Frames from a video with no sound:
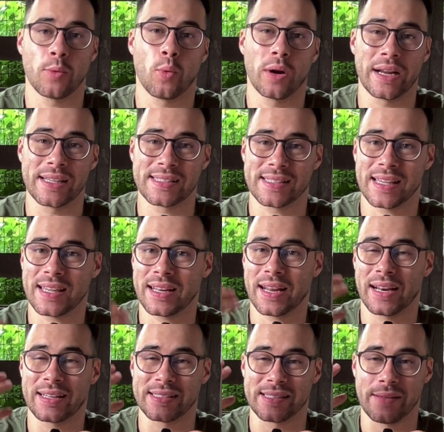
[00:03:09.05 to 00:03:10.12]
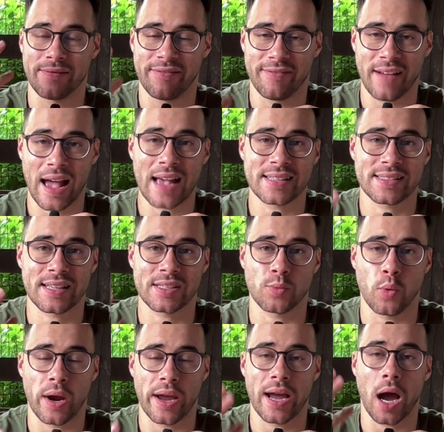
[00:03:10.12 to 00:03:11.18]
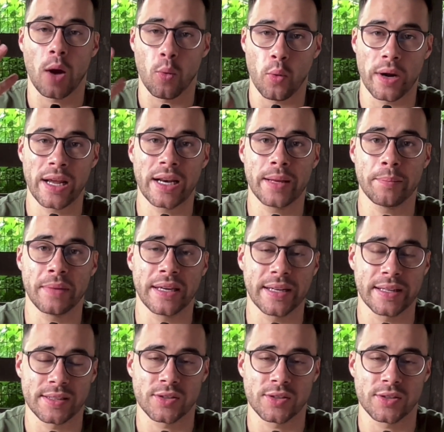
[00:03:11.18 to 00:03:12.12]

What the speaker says: when I say that is the fastest way, I really mean it.